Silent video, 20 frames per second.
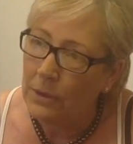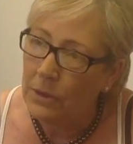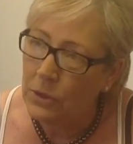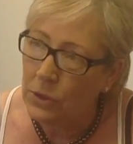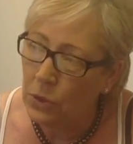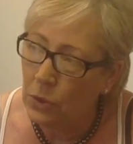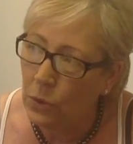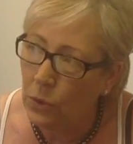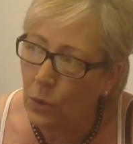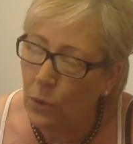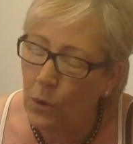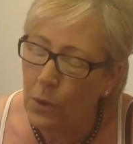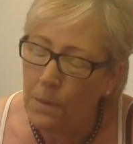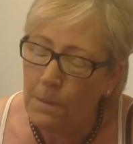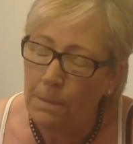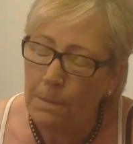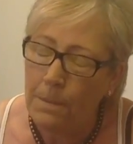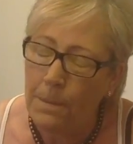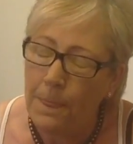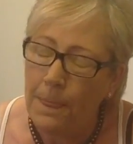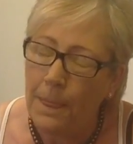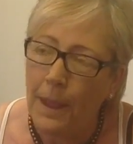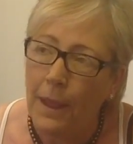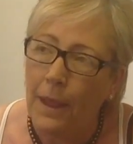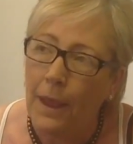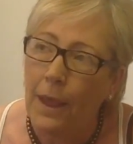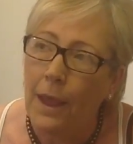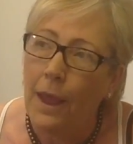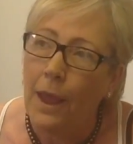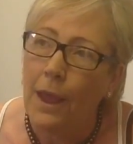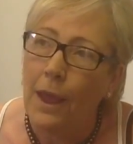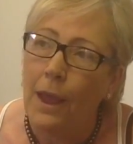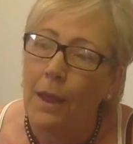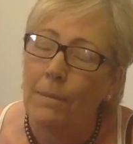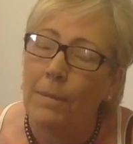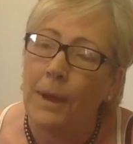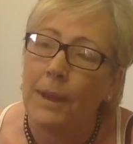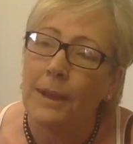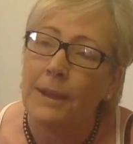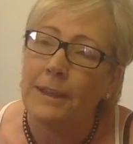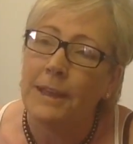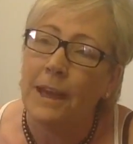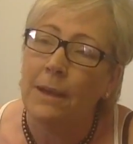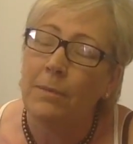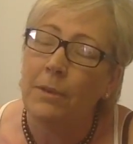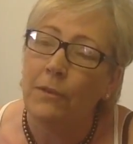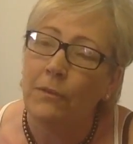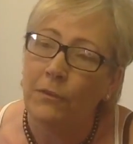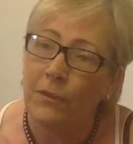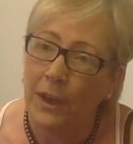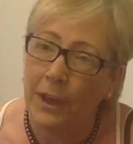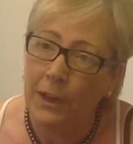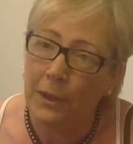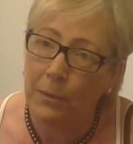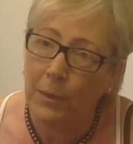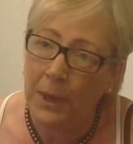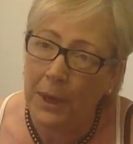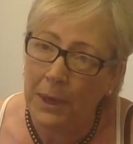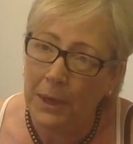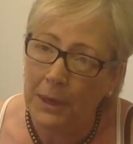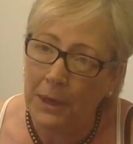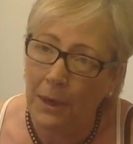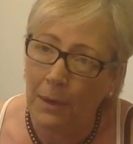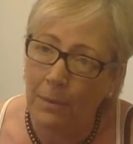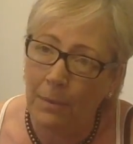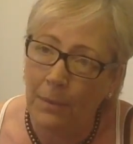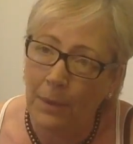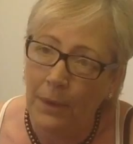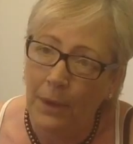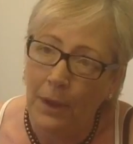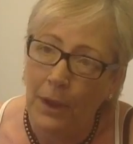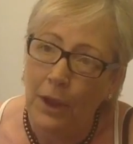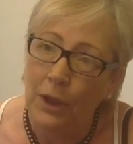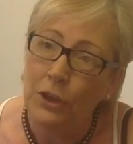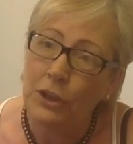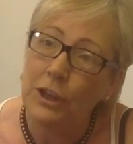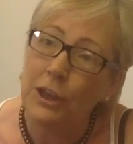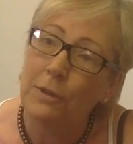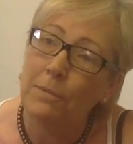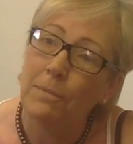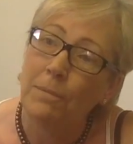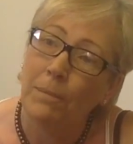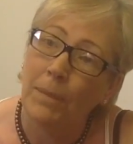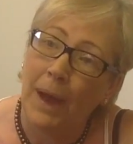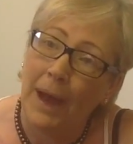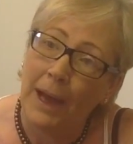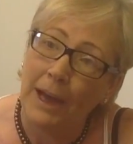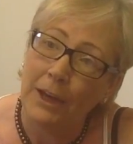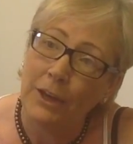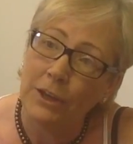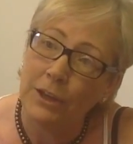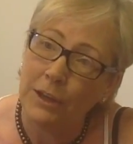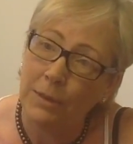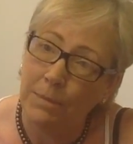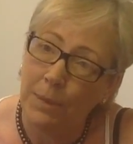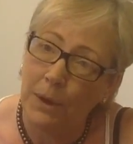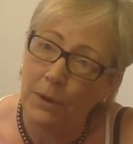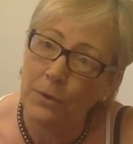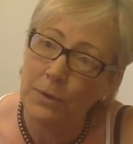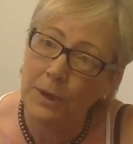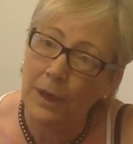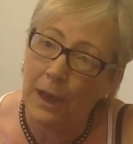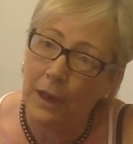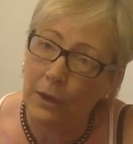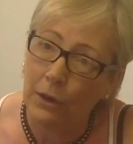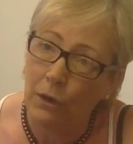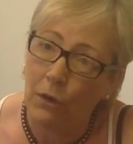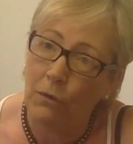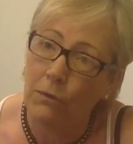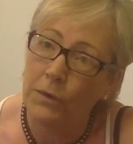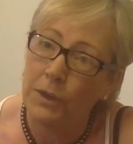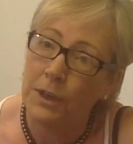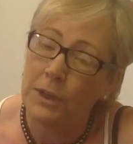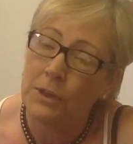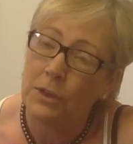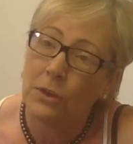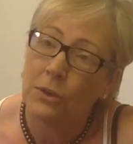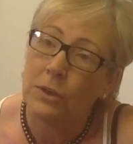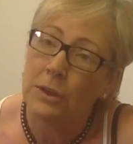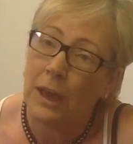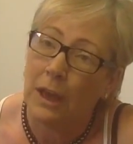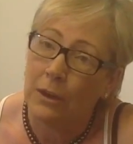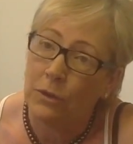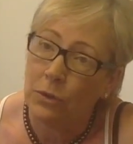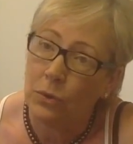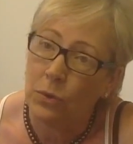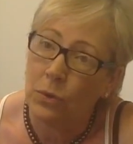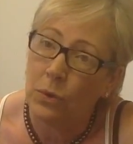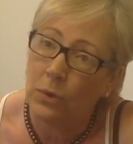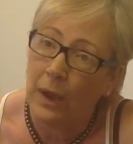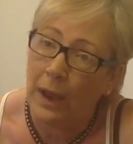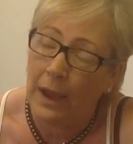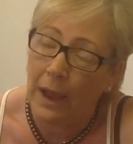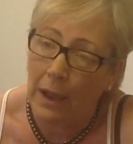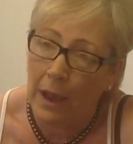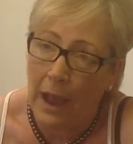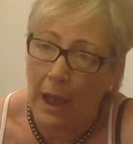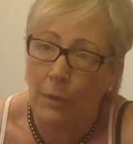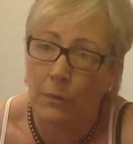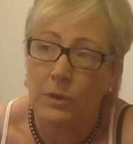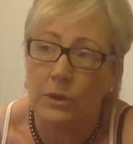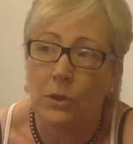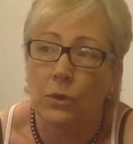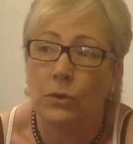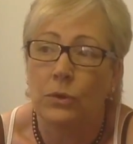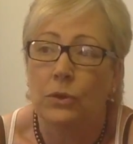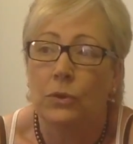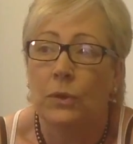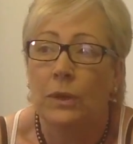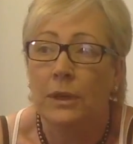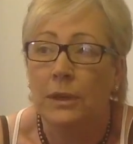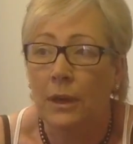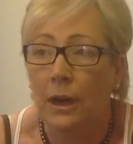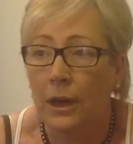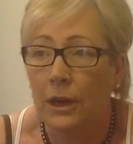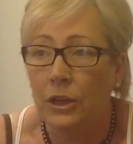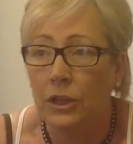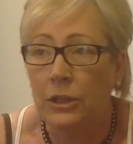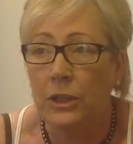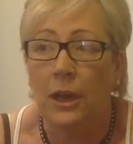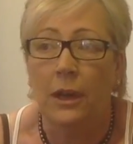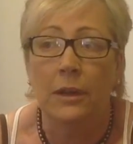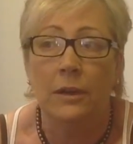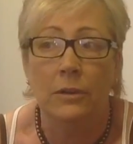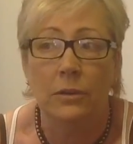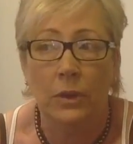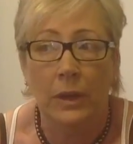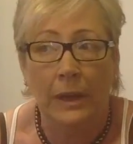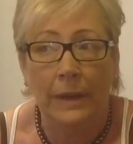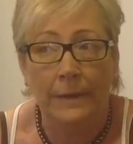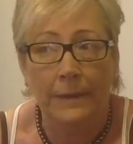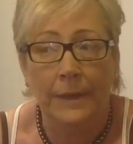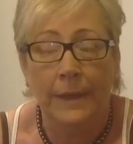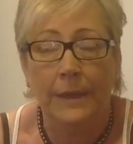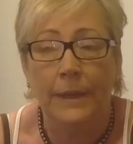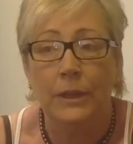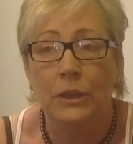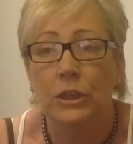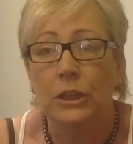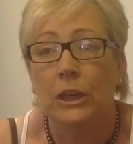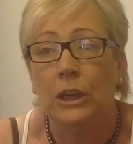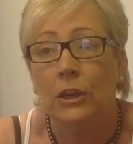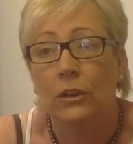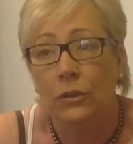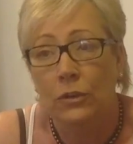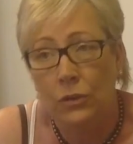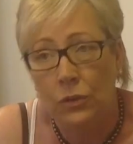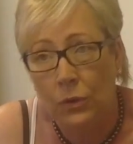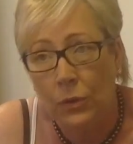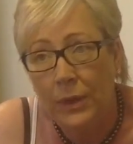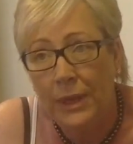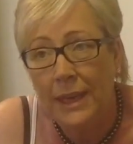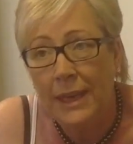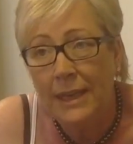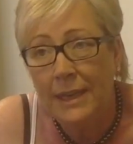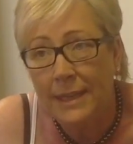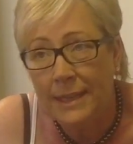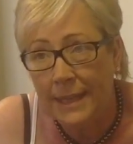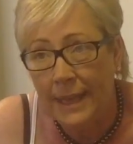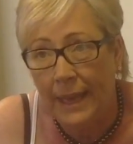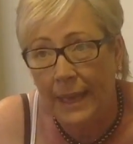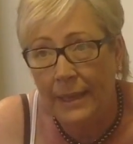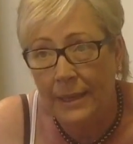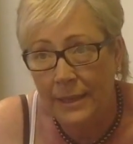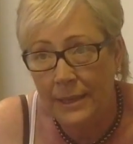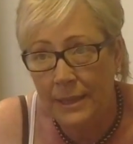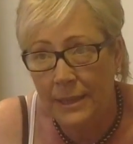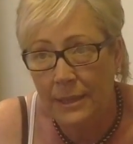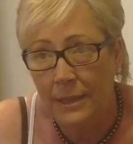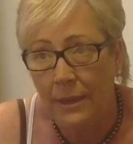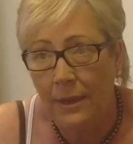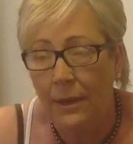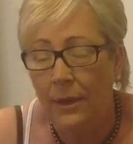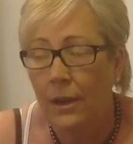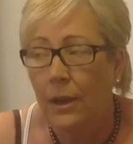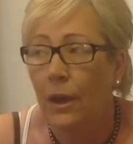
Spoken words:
So by the time the 5th week come, she'd managed to build that confidence, because I was also encouraging her and telling her that she could do these things.